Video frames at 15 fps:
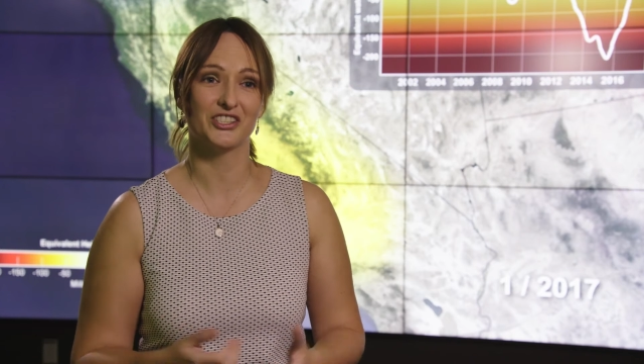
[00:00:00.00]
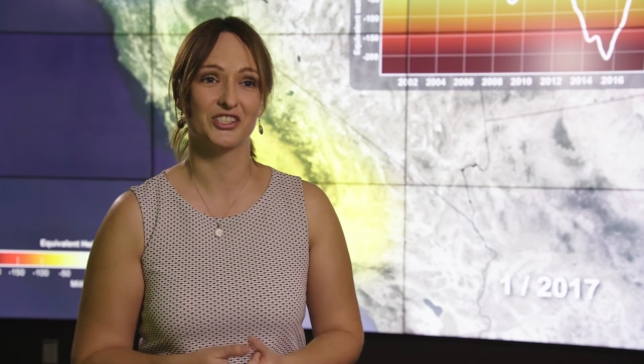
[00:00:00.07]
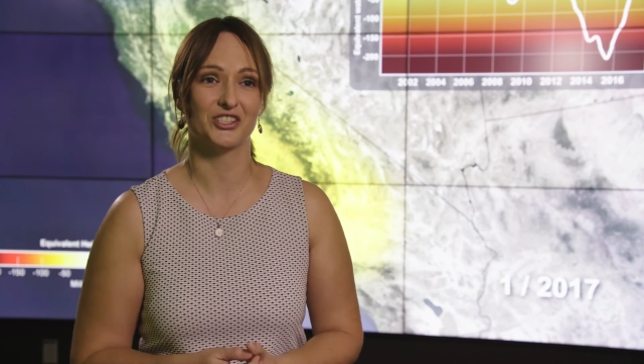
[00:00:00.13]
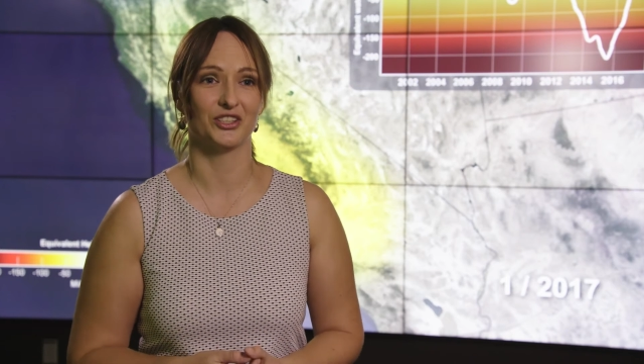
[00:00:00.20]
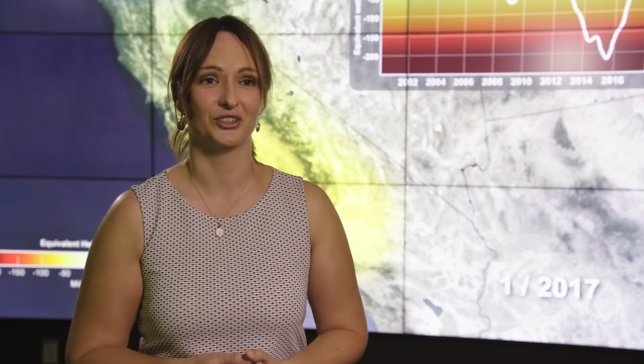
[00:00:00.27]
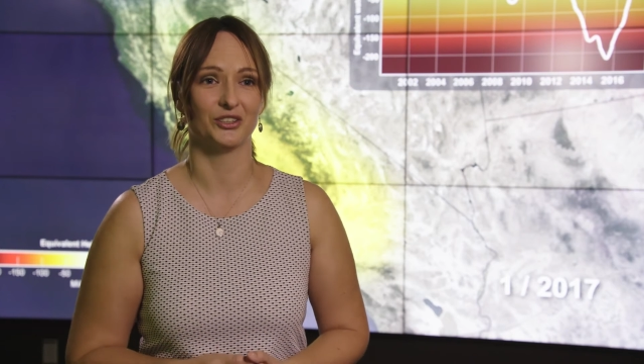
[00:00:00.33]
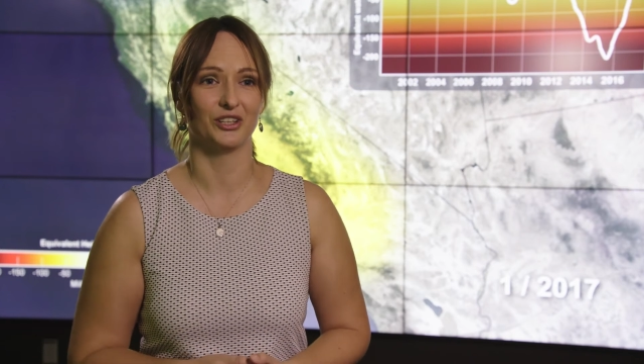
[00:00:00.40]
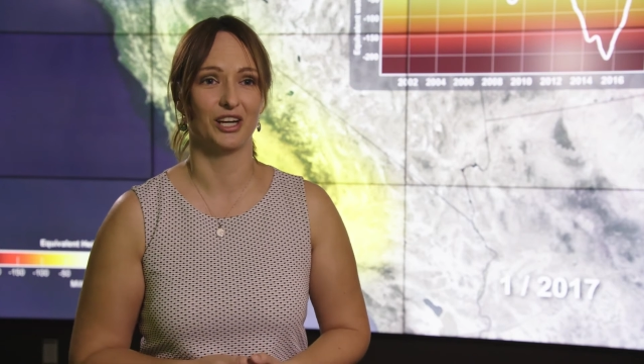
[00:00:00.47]

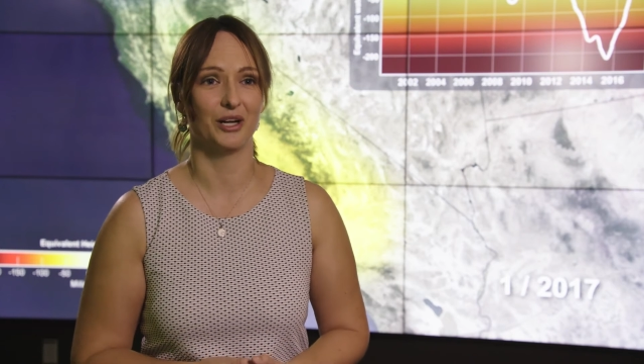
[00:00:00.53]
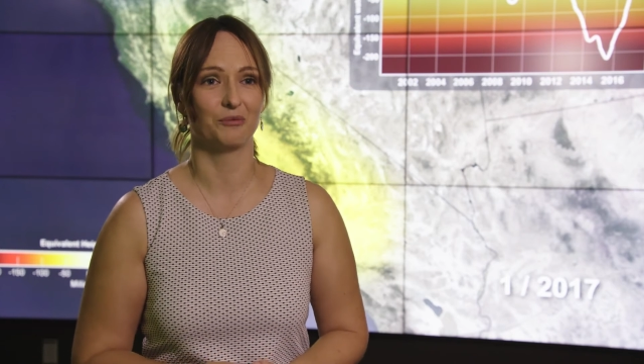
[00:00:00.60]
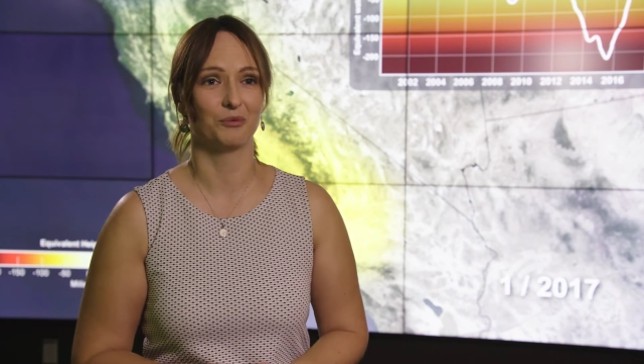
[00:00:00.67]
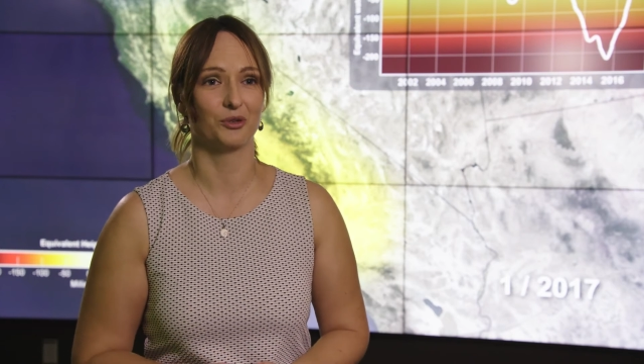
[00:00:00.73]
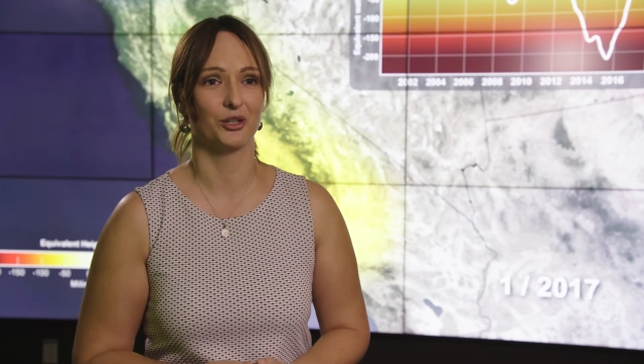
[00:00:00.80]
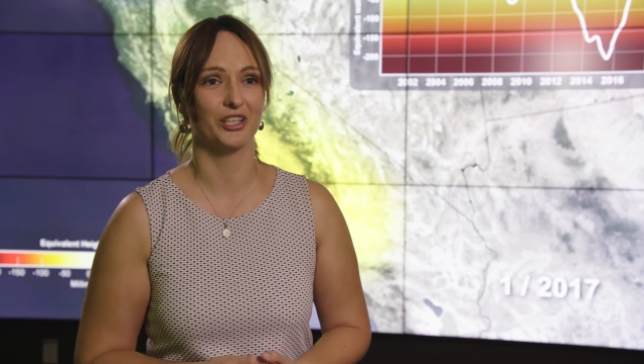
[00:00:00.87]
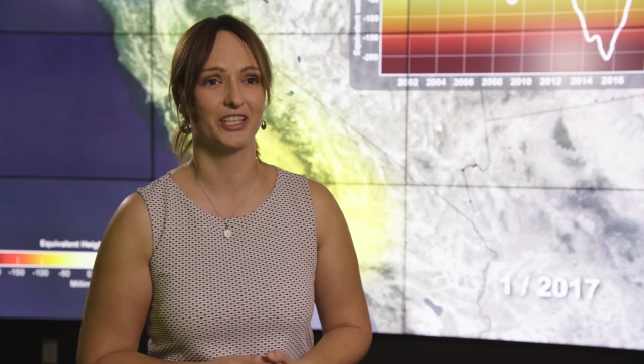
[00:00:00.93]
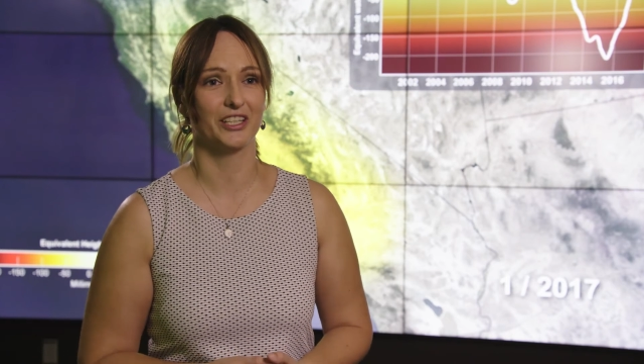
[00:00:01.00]
so I'm
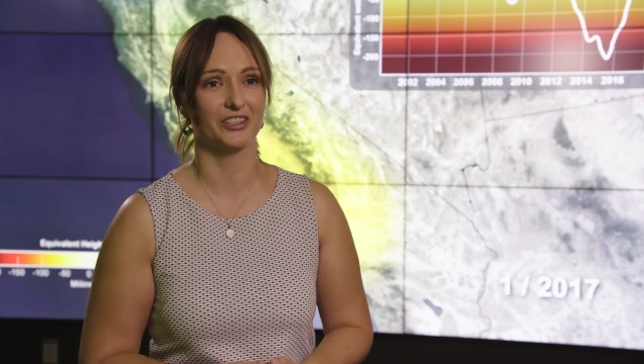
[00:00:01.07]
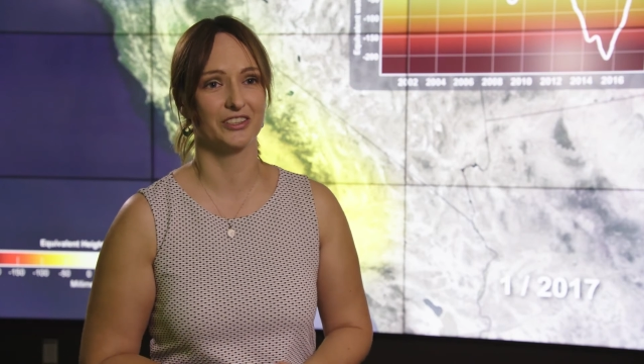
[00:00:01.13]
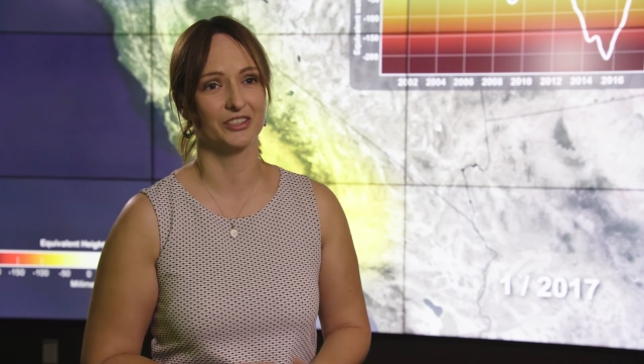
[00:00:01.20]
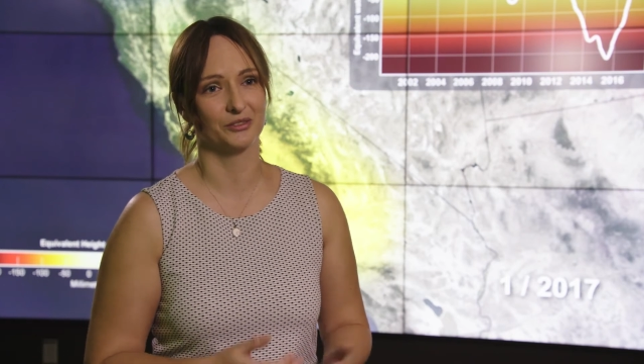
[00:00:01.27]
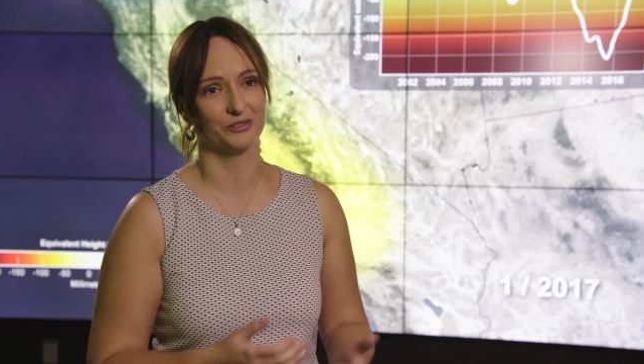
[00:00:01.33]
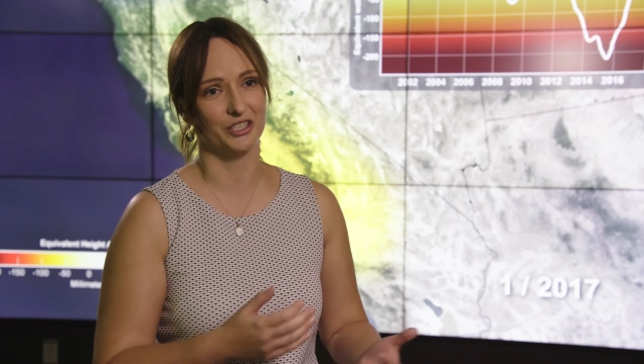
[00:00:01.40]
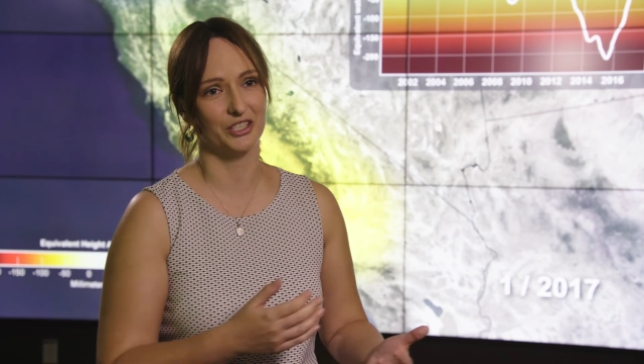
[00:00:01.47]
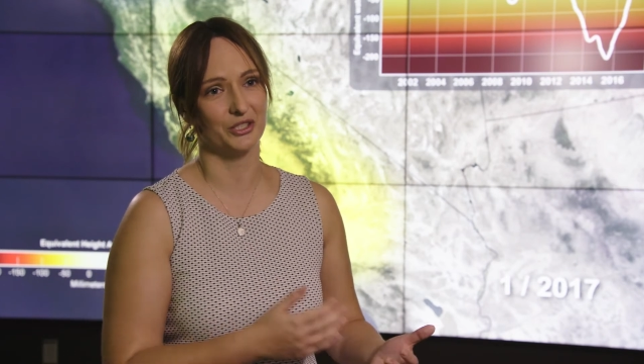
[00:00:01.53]
working on
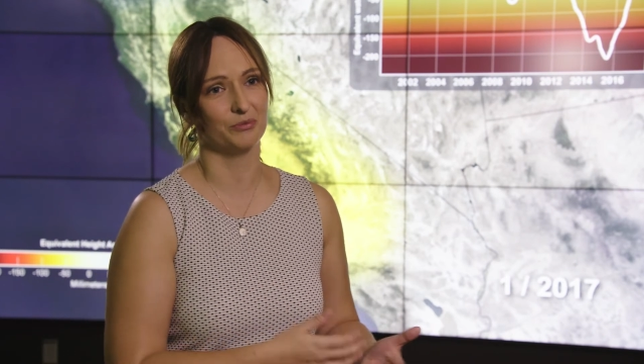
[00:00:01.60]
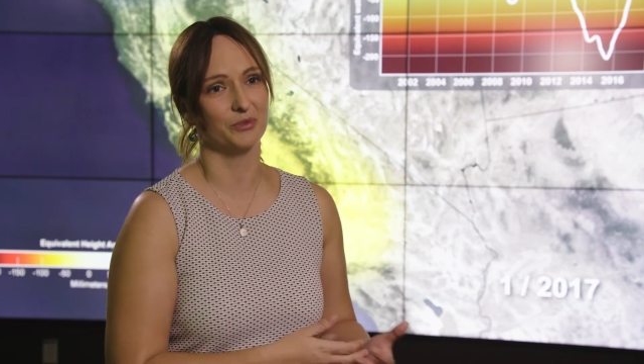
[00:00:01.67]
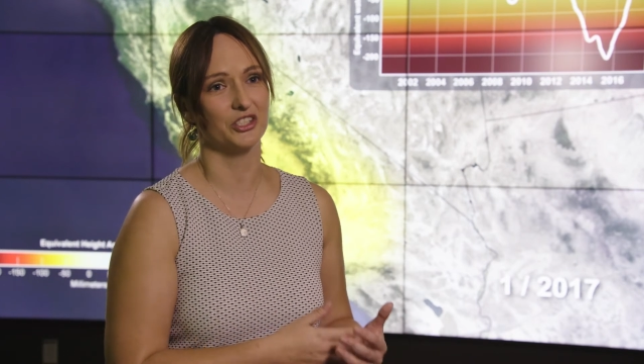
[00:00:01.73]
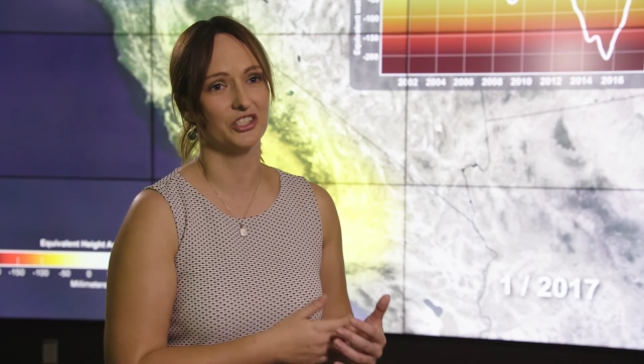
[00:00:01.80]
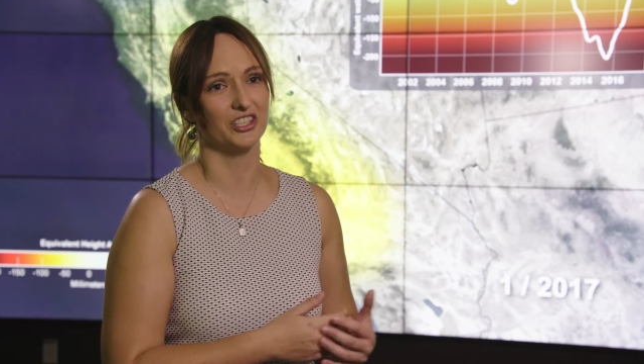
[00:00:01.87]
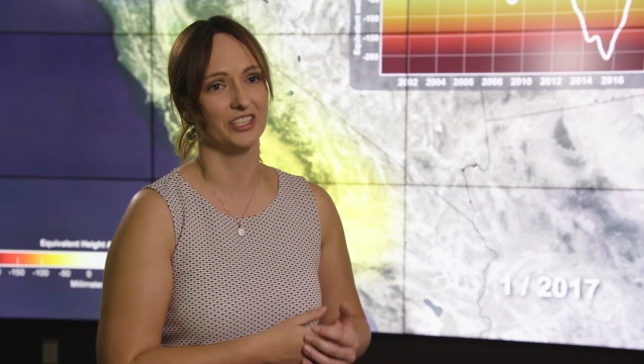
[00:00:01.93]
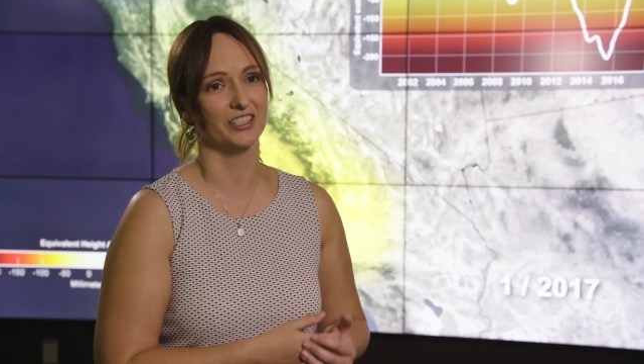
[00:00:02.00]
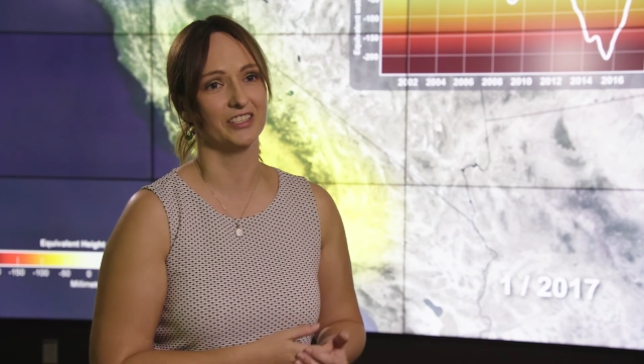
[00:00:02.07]
the GRACE
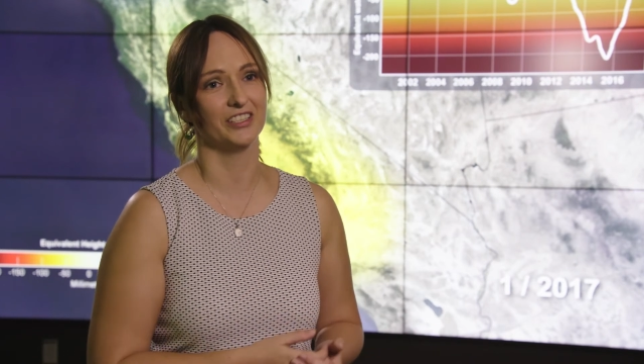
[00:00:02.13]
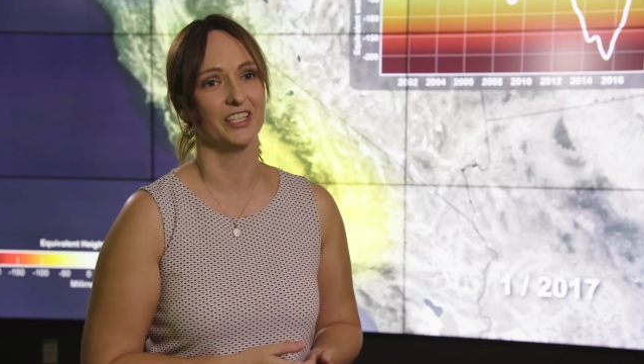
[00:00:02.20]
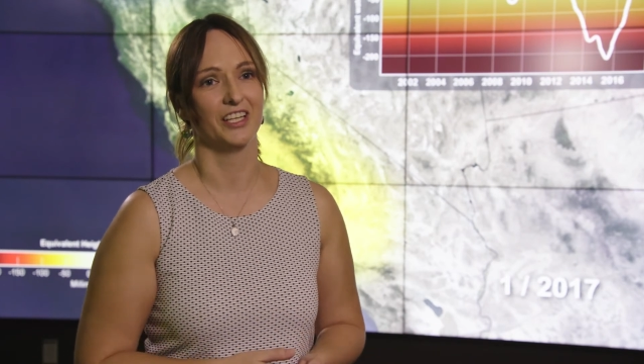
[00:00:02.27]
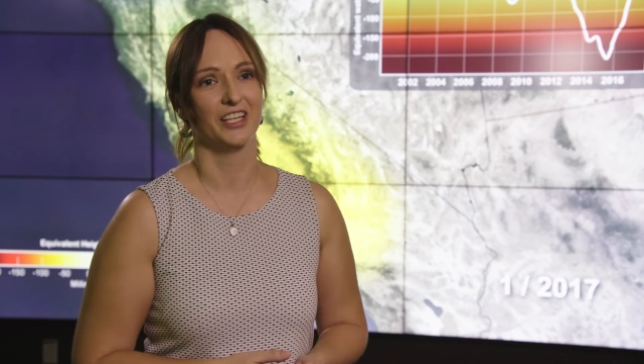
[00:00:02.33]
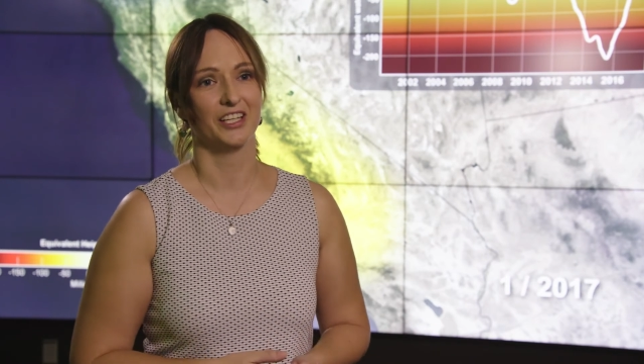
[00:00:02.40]
mission.